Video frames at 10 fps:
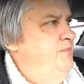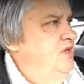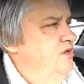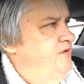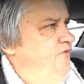
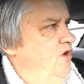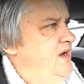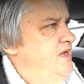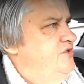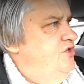because of
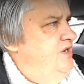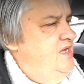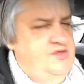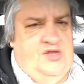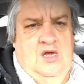Friday the
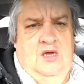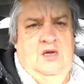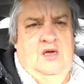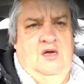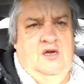13th,
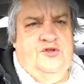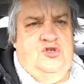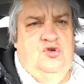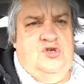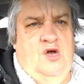I've got
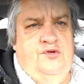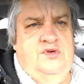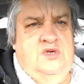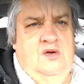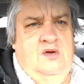two
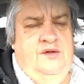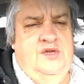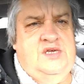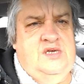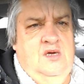songs on
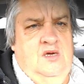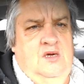this